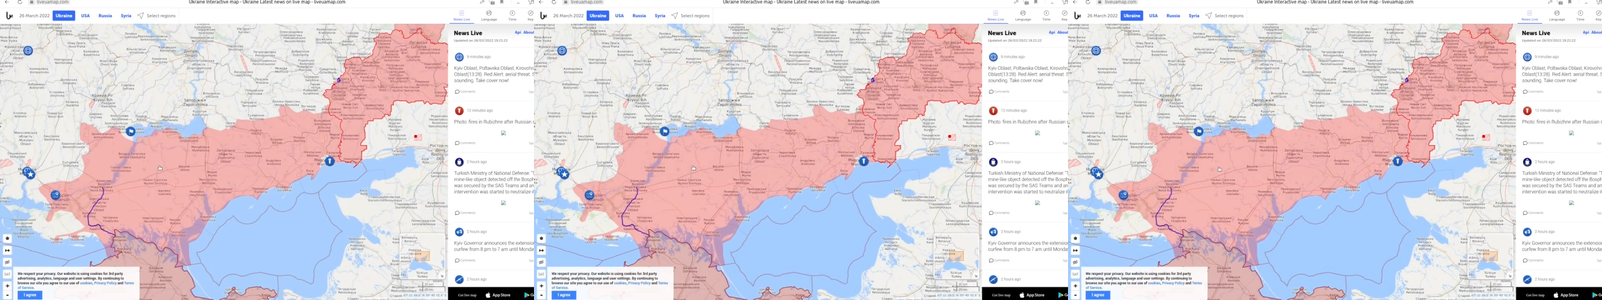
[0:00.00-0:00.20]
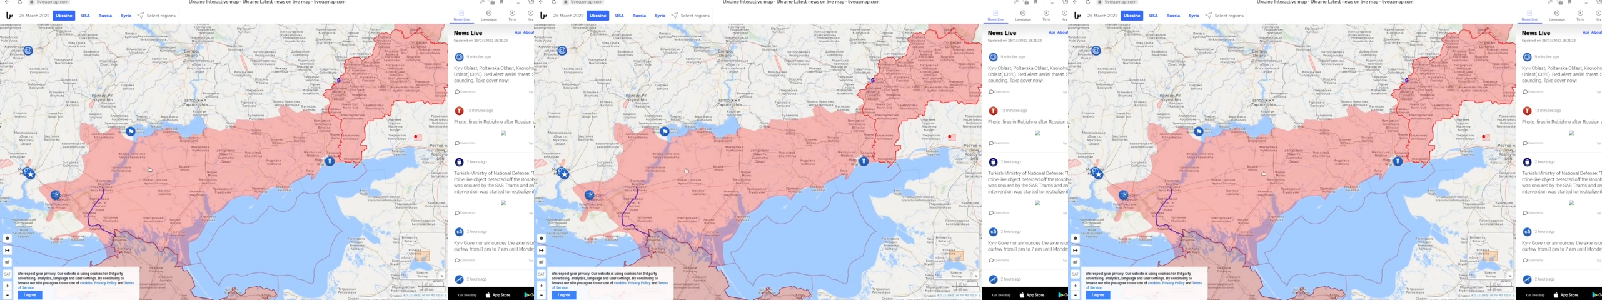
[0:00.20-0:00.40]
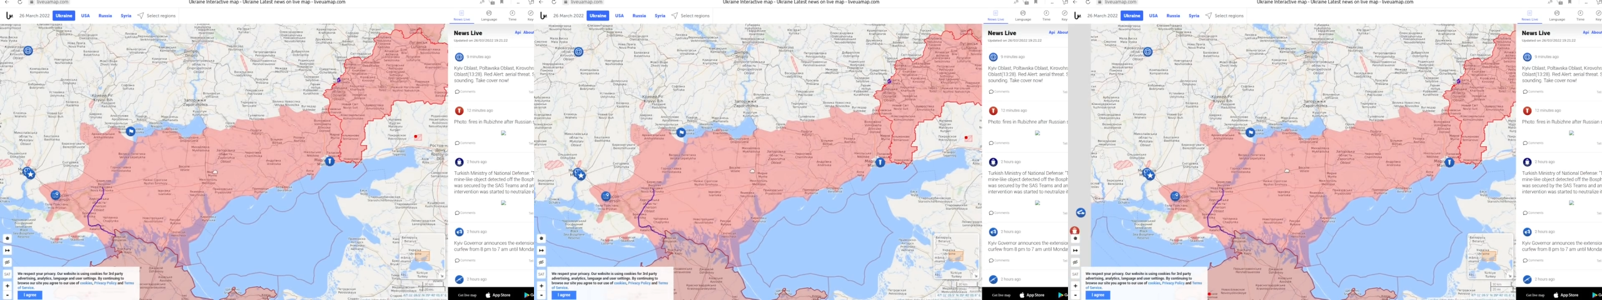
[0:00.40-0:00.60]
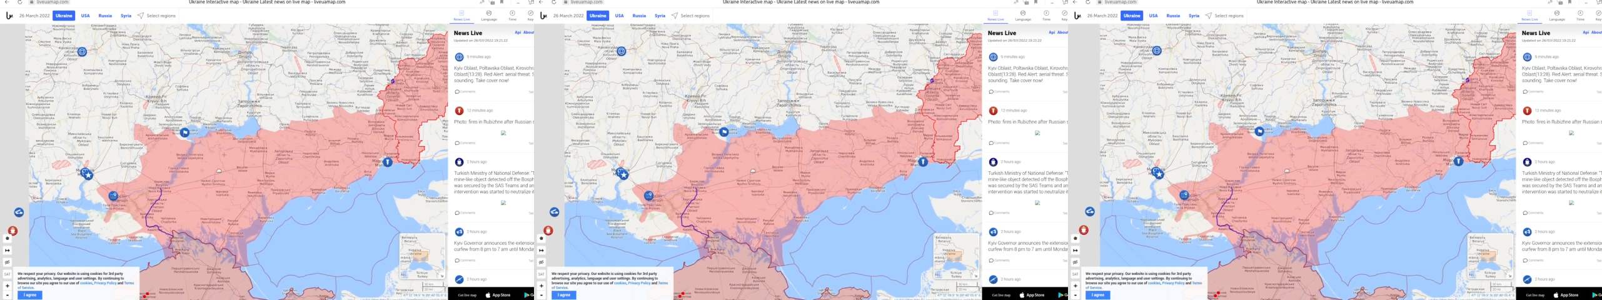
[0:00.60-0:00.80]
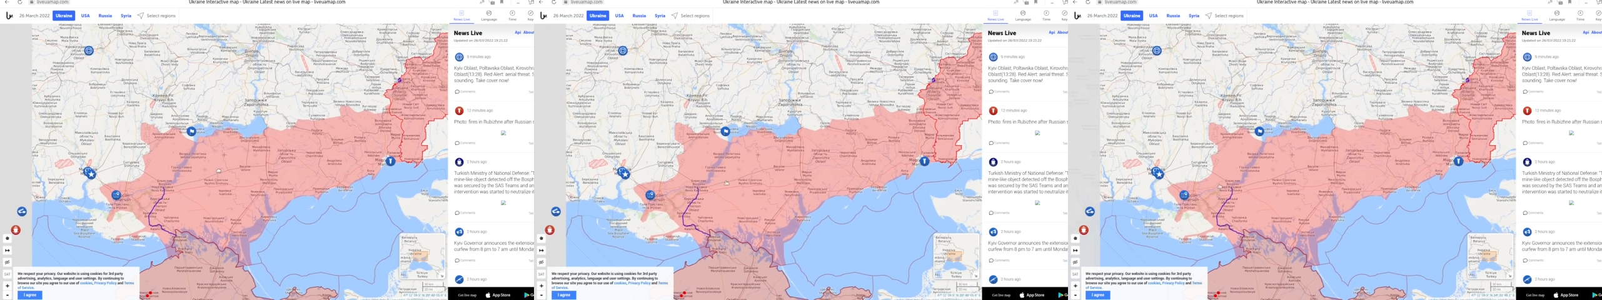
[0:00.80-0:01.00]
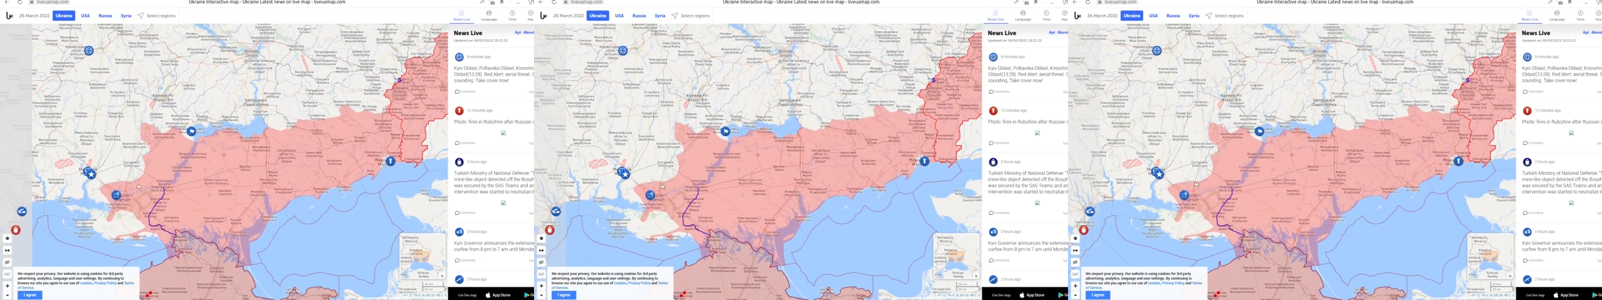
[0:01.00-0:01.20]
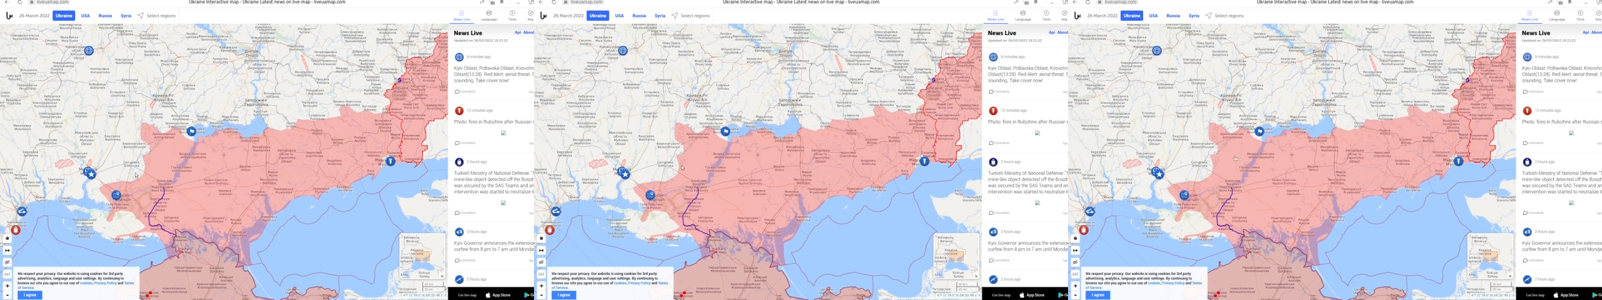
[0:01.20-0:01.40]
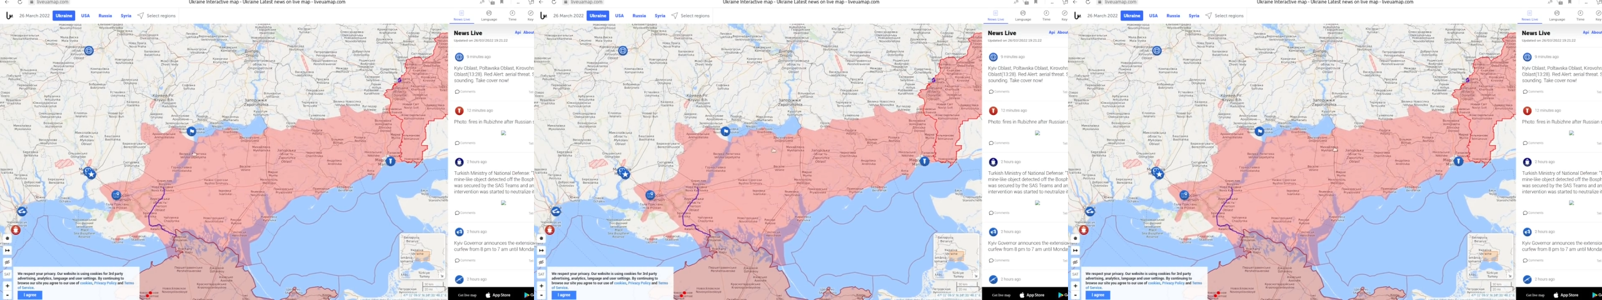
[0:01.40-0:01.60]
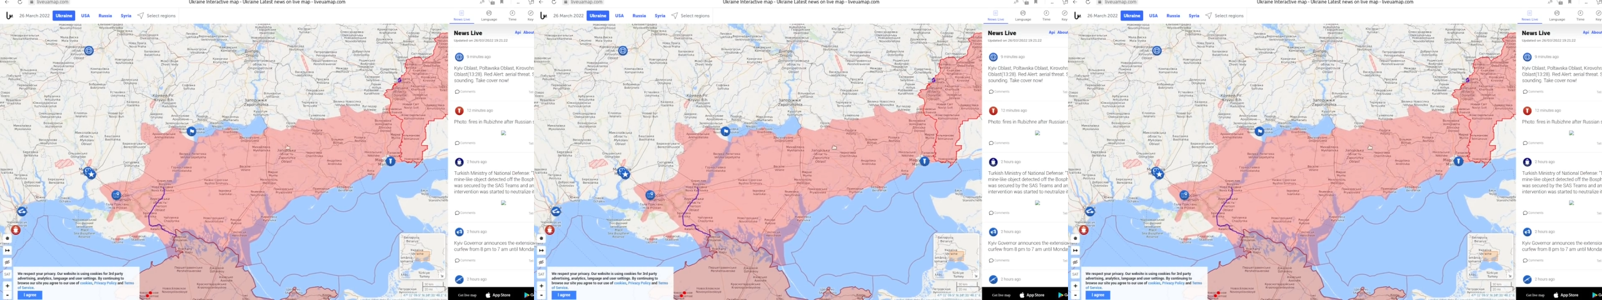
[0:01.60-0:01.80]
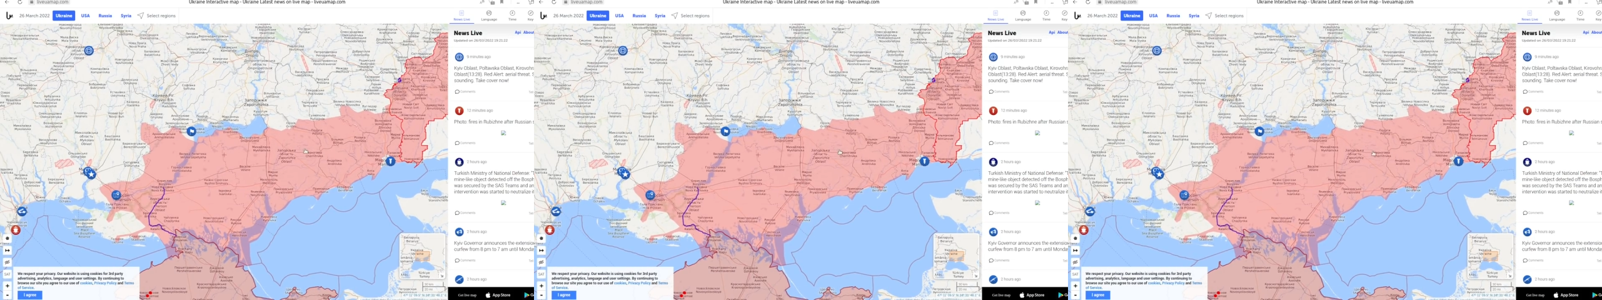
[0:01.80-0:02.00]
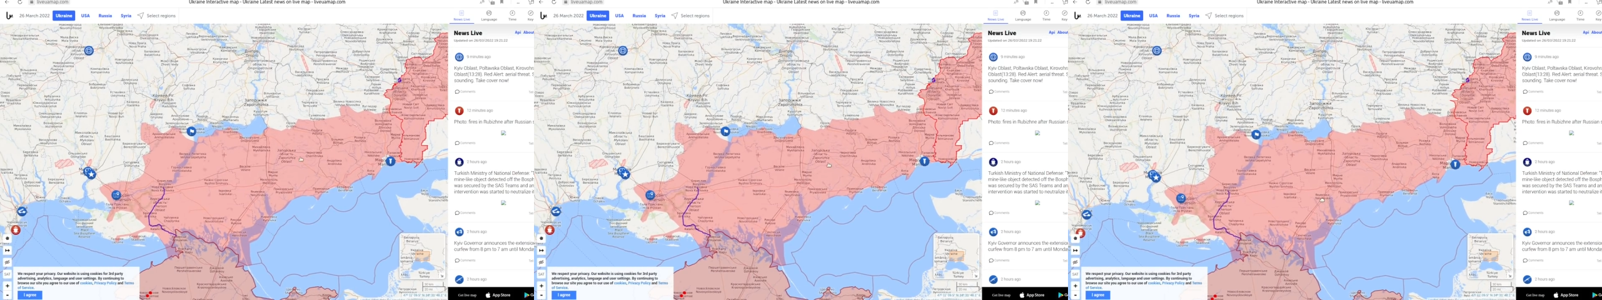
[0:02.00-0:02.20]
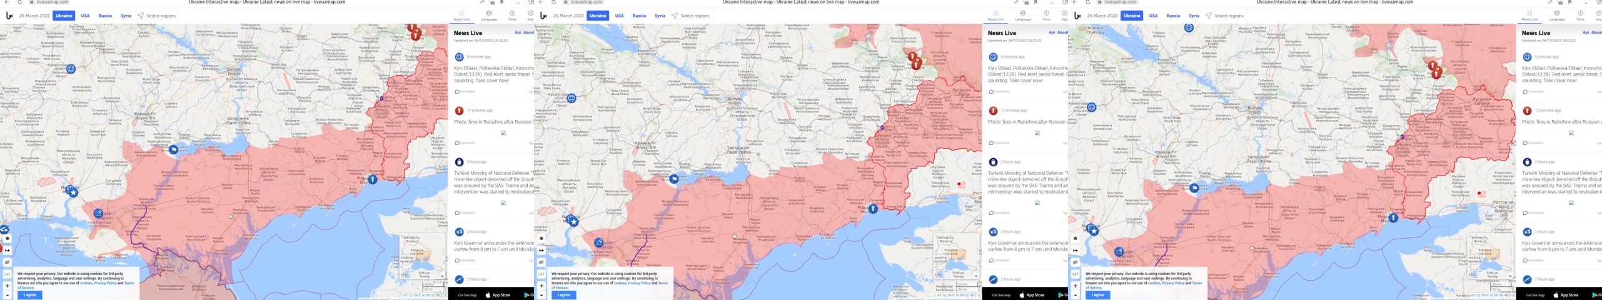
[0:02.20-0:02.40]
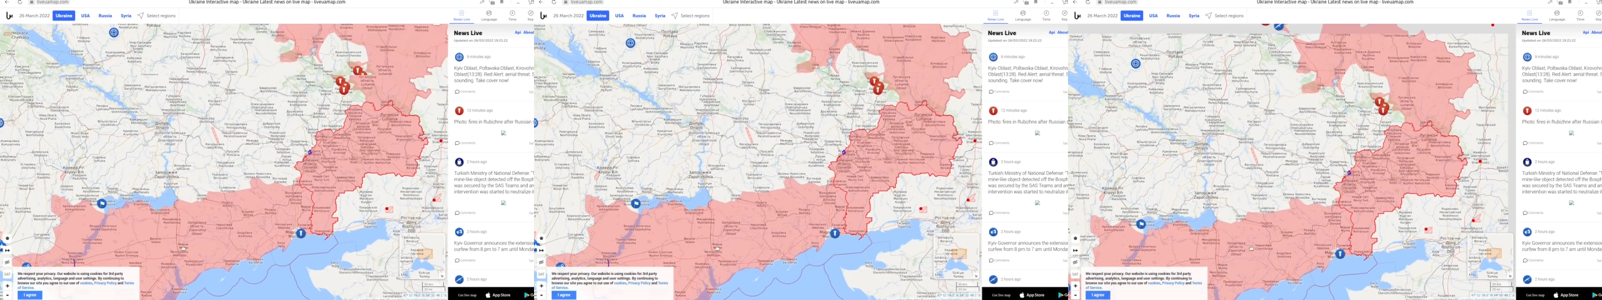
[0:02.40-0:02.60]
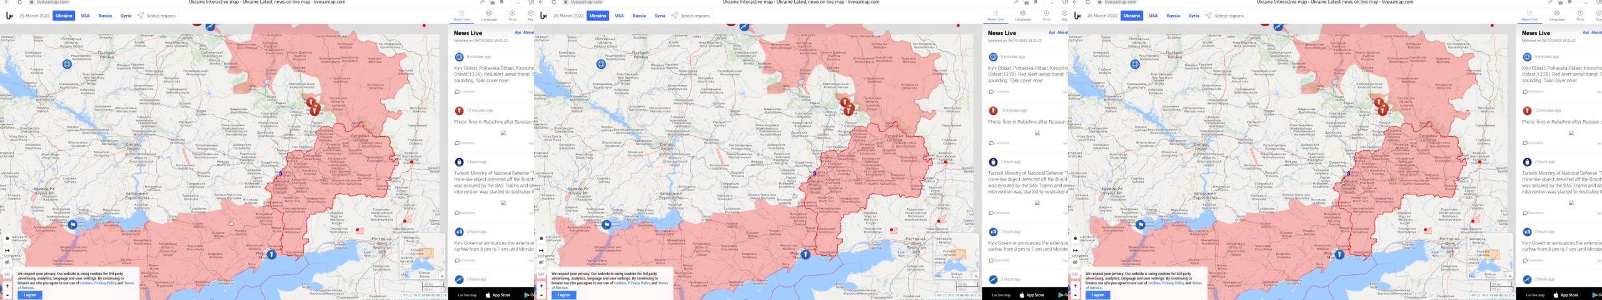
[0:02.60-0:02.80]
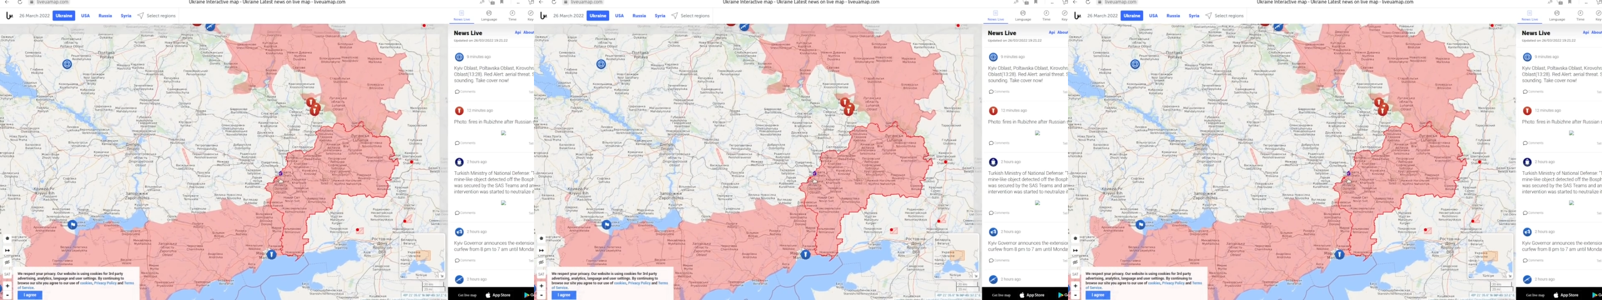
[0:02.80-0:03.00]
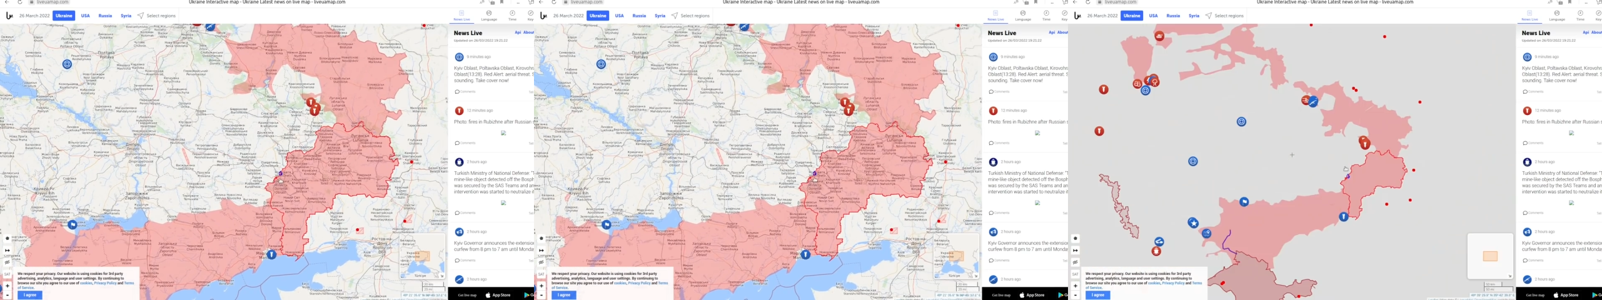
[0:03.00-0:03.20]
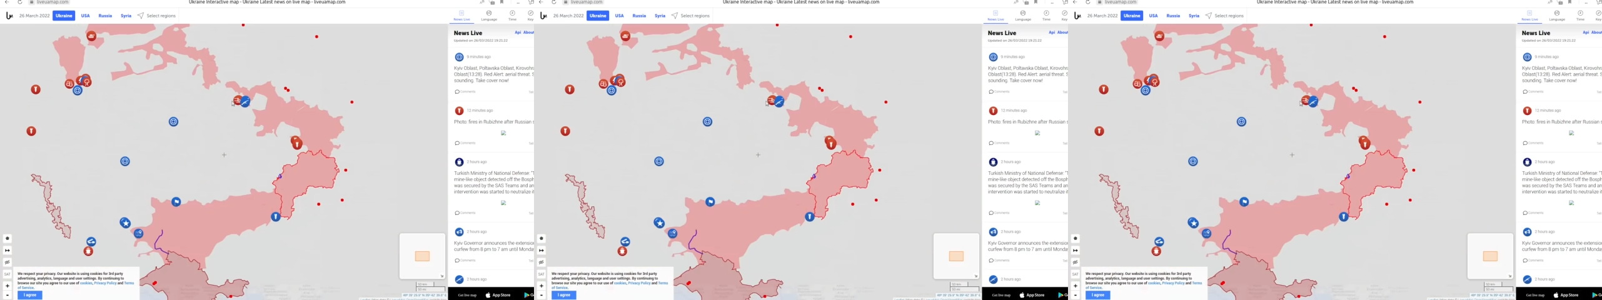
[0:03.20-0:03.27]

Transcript: No face is visible, so there are no lips to read.